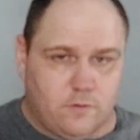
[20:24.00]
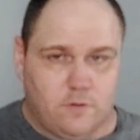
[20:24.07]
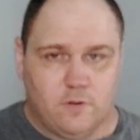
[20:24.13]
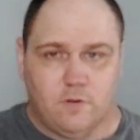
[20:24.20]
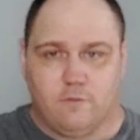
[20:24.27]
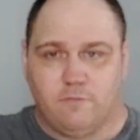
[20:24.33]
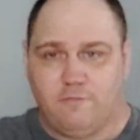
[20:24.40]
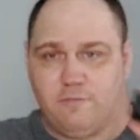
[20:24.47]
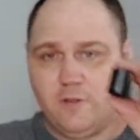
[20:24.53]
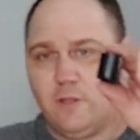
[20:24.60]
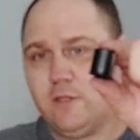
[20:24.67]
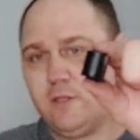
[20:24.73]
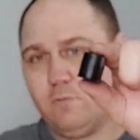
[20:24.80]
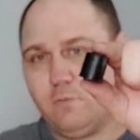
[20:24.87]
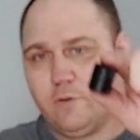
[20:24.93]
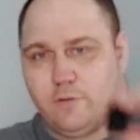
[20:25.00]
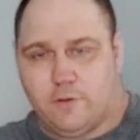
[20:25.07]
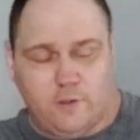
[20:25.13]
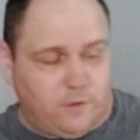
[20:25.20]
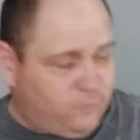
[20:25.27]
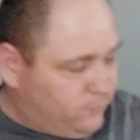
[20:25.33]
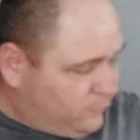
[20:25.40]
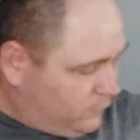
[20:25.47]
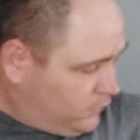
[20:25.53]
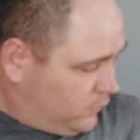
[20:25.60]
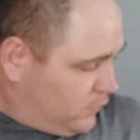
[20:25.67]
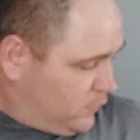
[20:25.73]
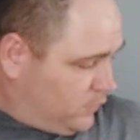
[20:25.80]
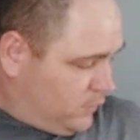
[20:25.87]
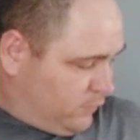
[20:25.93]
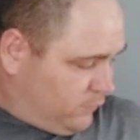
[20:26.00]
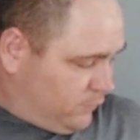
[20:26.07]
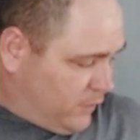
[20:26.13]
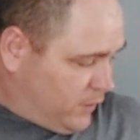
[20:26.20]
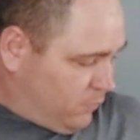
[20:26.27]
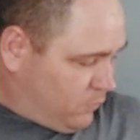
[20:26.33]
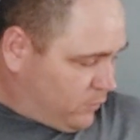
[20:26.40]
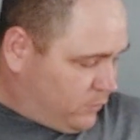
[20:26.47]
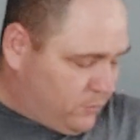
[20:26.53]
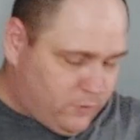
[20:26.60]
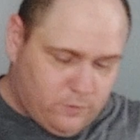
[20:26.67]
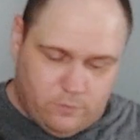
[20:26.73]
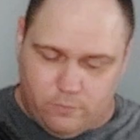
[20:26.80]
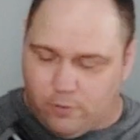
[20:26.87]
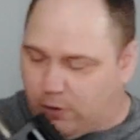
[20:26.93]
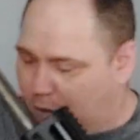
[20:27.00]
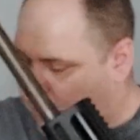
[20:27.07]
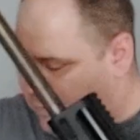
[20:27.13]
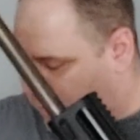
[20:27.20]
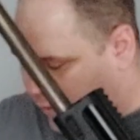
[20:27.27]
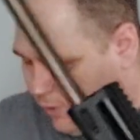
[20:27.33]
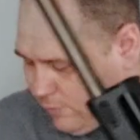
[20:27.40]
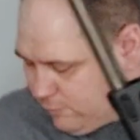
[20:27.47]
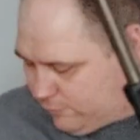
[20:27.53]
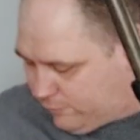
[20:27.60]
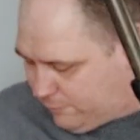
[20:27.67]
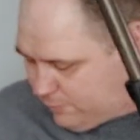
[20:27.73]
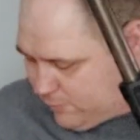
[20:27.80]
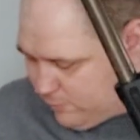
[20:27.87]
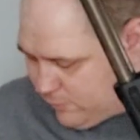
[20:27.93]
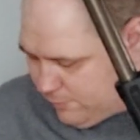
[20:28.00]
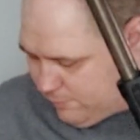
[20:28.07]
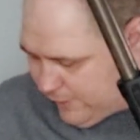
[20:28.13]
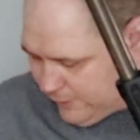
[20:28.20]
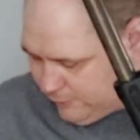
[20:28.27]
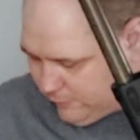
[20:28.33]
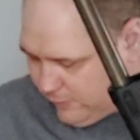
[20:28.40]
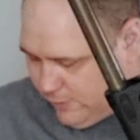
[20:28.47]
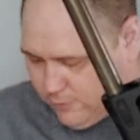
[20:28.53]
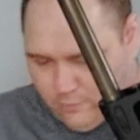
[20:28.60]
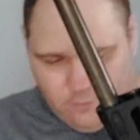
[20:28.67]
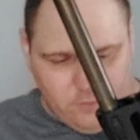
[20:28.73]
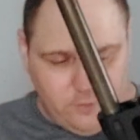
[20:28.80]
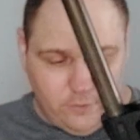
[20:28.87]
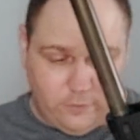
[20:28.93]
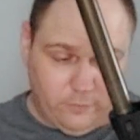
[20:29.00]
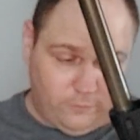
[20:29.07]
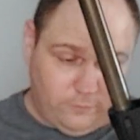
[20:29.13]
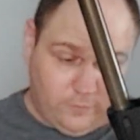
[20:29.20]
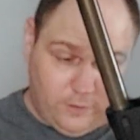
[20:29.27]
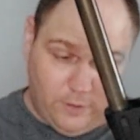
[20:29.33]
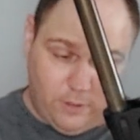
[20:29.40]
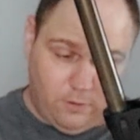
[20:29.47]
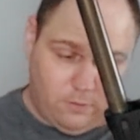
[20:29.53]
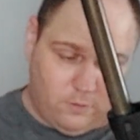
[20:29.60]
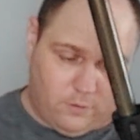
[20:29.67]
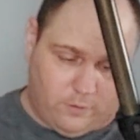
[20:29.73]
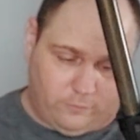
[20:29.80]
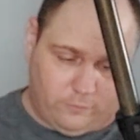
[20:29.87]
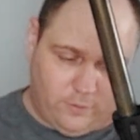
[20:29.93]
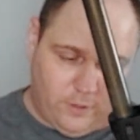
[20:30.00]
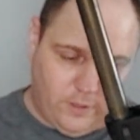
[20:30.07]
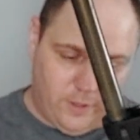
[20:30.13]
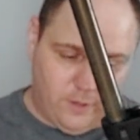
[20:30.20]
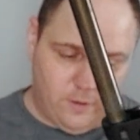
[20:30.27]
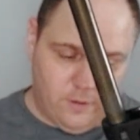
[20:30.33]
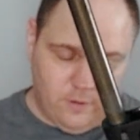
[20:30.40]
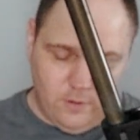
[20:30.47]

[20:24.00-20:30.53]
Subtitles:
the fiddly with this. So now we're going to do the hard part, which is put one back together, and you're going to see how hard it's not.